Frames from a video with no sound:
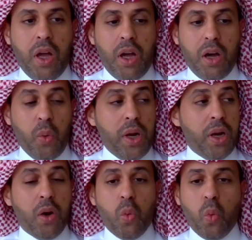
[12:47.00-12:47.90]

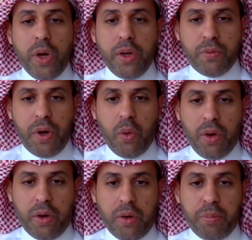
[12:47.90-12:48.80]
One of
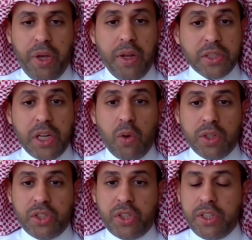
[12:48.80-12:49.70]
our pillars in our
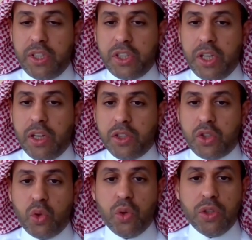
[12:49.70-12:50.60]
strategy is
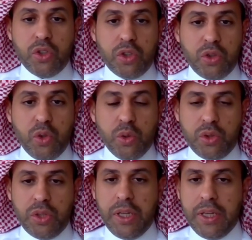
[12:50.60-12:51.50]
to
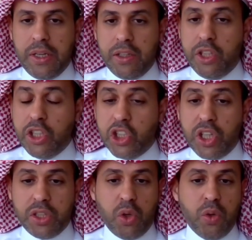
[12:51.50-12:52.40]
introduce digital
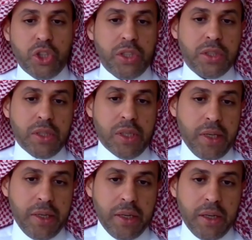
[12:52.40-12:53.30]
solutions
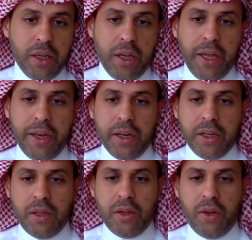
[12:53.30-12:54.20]
in
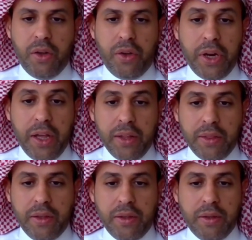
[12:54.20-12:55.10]
Riyadh
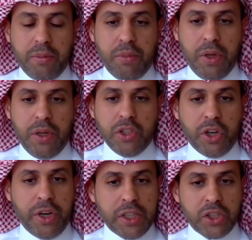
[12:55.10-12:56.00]

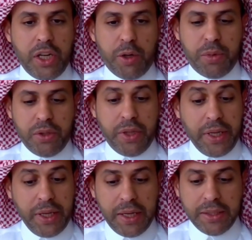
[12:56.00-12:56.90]
International Airport, the
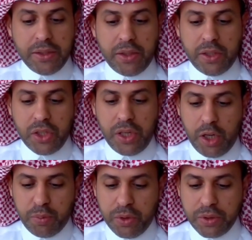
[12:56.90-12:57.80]
King Khalid International
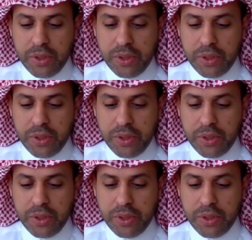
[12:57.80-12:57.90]
Airport.